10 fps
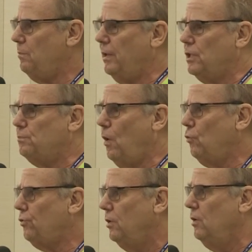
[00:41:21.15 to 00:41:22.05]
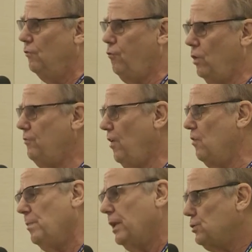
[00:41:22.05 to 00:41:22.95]
minutes both,
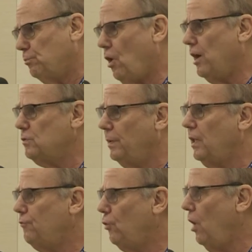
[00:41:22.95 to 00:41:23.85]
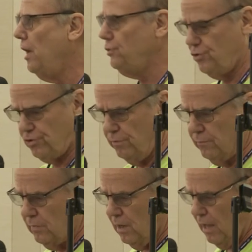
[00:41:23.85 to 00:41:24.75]
45 minutes approximately for lunch,
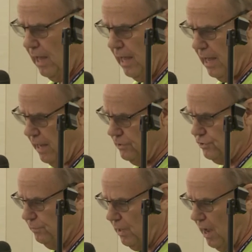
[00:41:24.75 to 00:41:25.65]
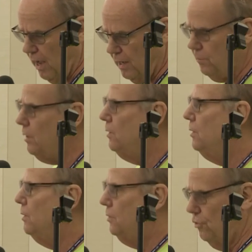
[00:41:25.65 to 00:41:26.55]
and some time
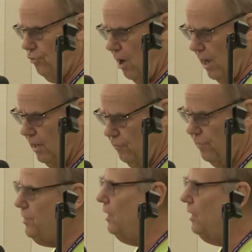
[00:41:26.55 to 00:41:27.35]
to drive the